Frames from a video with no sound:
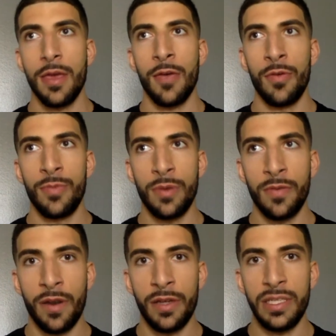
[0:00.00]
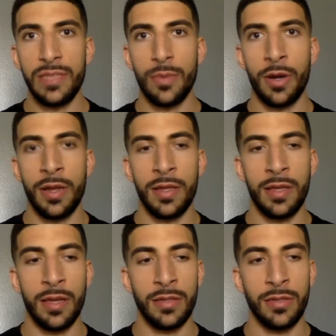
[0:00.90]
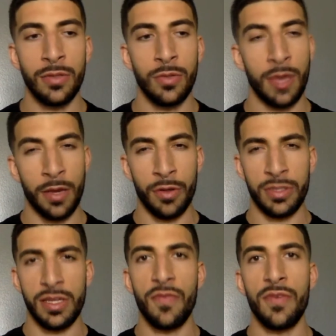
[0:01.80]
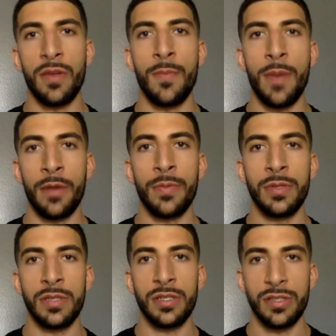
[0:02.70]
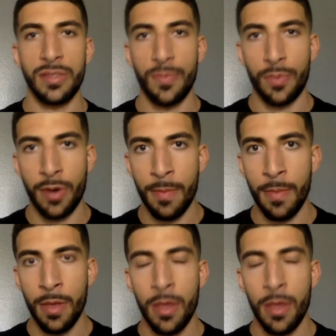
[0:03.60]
it would be a very smart idea to get yourself in a better position to prep